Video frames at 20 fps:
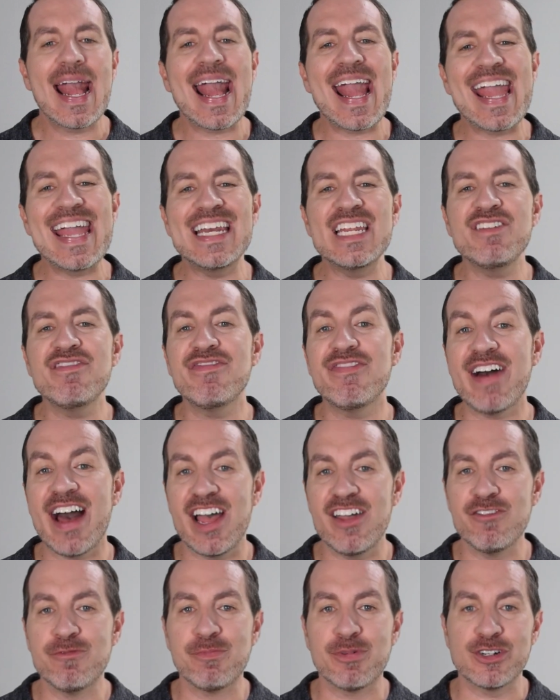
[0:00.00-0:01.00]

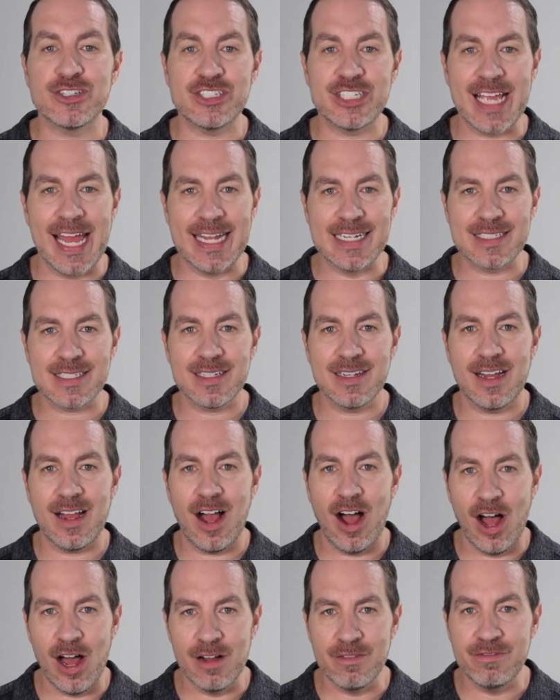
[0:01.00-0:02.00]
85%
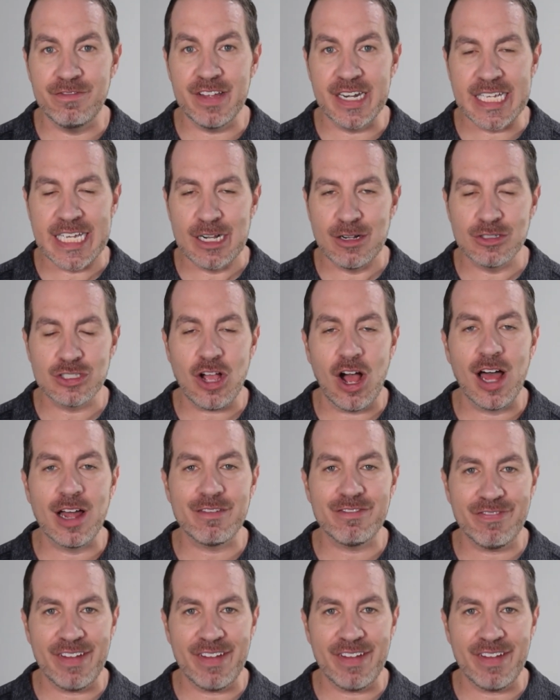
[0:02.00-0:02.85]
of videos on